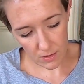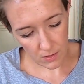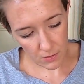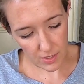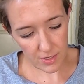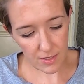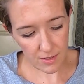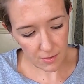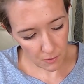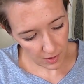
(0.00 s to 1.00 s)
So let's
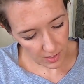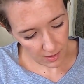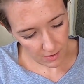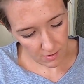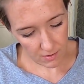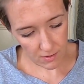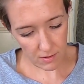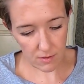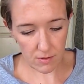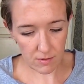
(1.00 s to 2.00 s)
see what it
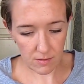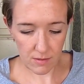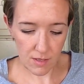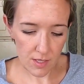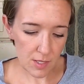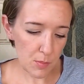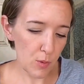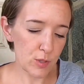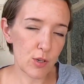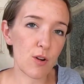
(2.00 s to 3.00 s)
is. It's a
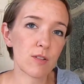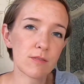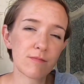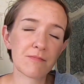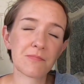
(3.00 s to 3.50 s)
postcard.